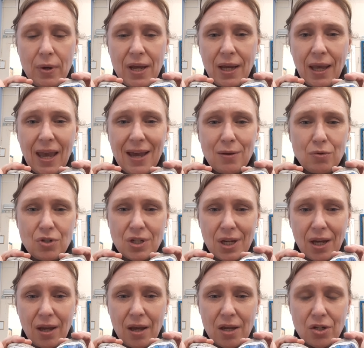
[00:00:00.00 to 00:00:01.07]
we're
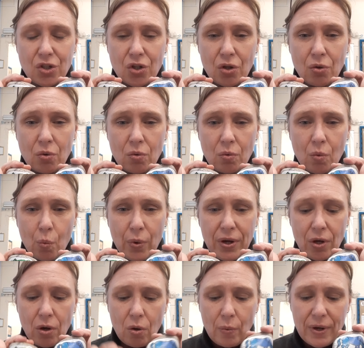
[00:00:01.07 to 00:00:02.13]
counting at school, we
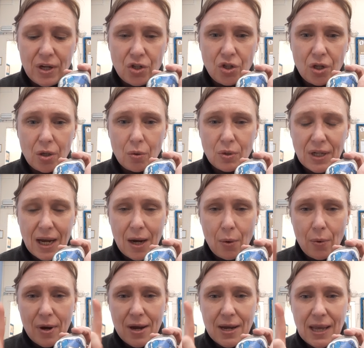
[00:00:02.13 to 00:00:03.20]
always use
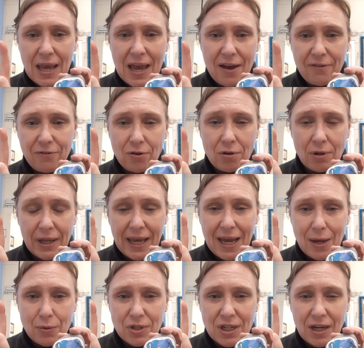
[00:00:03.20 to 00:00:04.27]
our careful
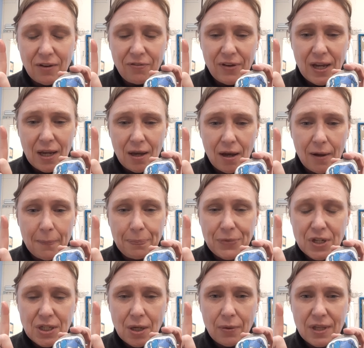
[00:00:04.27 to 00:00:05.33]
counting finger,
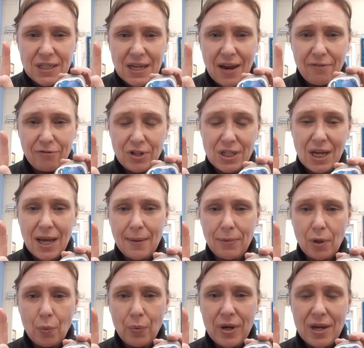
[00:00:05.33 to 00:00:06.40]
so that every time
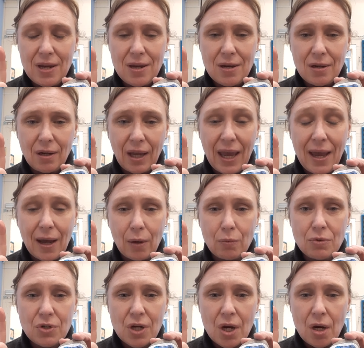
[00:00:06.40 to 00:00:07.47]
that we
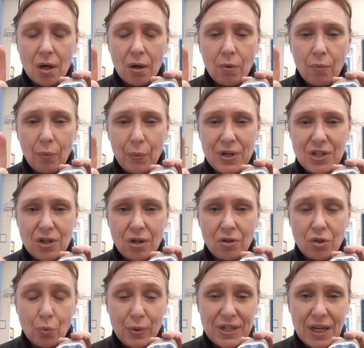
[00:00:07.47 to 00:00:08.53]
count, when we
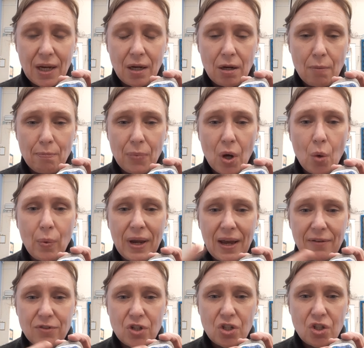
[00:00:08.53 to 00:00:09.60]
touch, we say a number, we
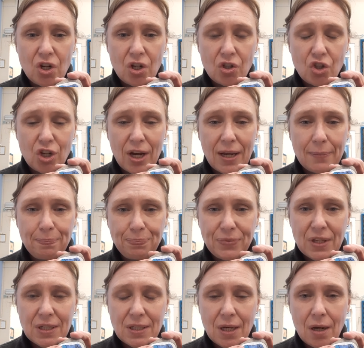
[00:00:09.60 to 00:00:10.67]
have to touch it.
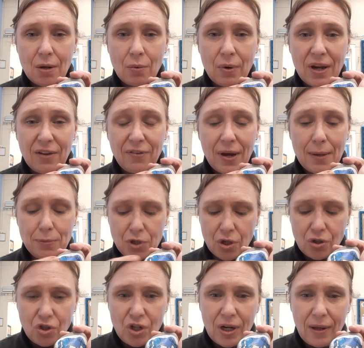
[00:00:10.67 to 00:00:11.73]
So if I'm
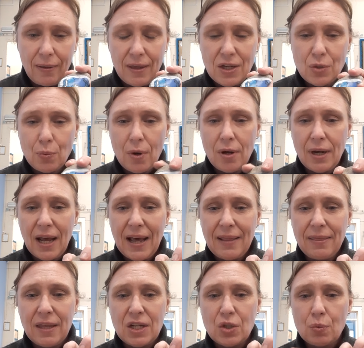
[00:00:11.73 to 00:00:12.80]
touching this one
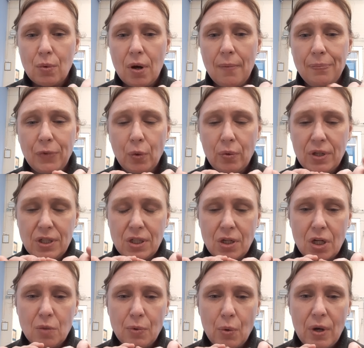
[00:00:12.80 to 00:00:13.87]
and this one, oh, this is
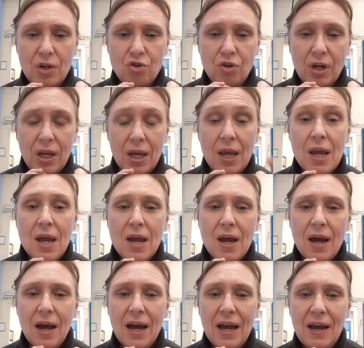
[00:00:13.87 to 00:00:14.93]
going to be quite tricky.
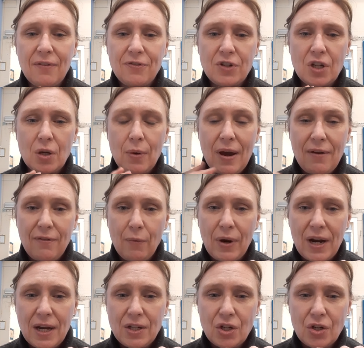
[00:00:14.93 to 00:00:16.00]
I have to,
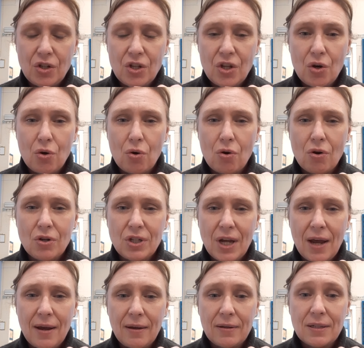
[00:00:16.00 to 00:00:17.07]
when I touch the horse,
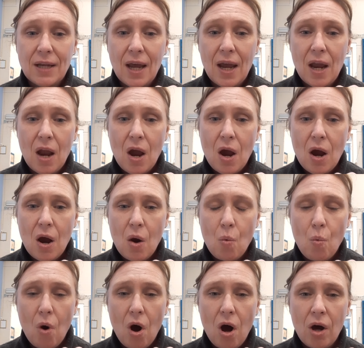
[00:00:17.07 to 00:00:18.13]
I say
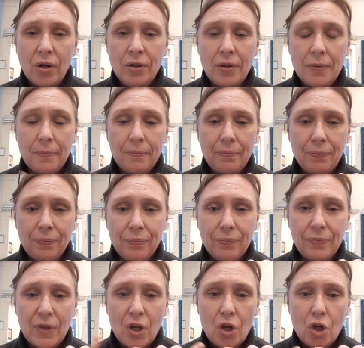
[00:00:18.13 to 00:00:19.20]
1,
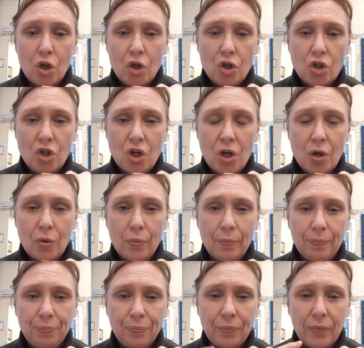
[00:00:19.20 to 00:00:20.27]
2.
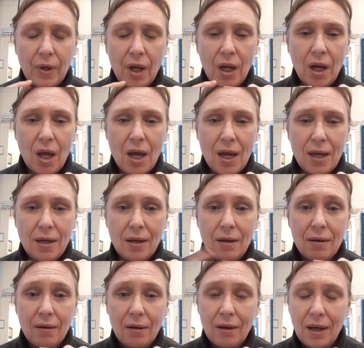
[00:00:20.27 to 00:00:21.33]
And I
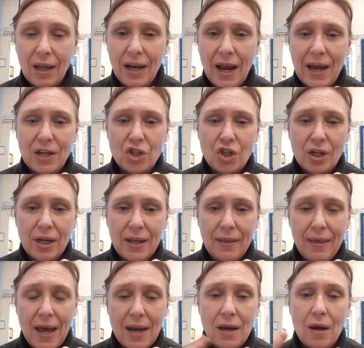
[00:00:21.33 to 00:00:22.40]
can actually
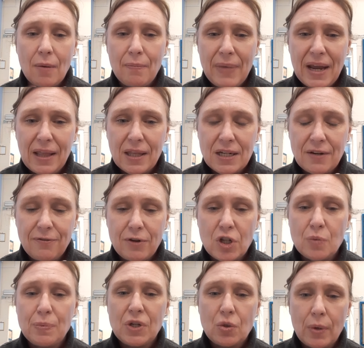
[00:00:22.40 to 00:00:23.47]
then make the
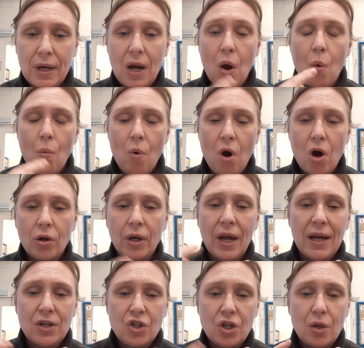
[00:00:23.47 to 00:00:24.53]
difference between 1
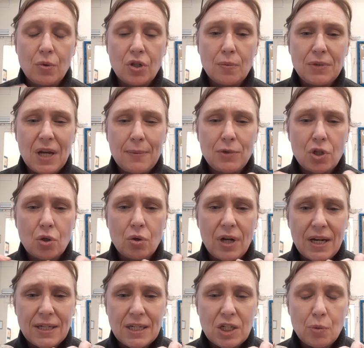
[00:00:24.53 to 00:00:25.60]
and 2. Sometimes it's a good
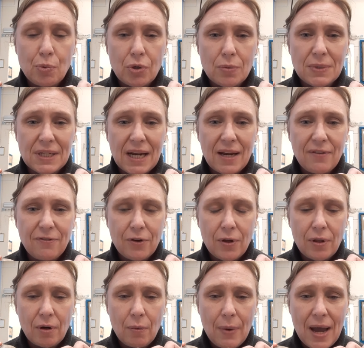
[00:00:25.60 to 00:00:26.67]
idea to put them slightly
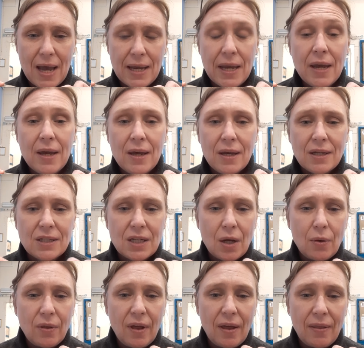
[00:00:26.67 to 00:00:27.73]
further away
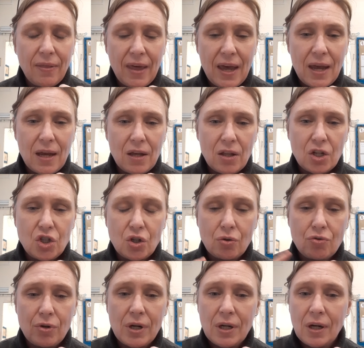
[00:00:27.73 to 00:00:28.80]
so that the
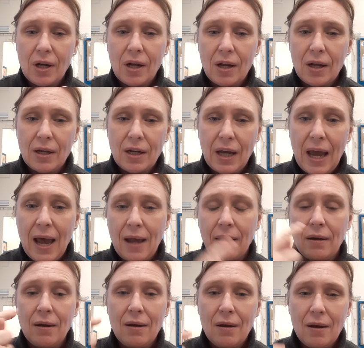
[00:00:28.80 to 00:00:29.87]
children can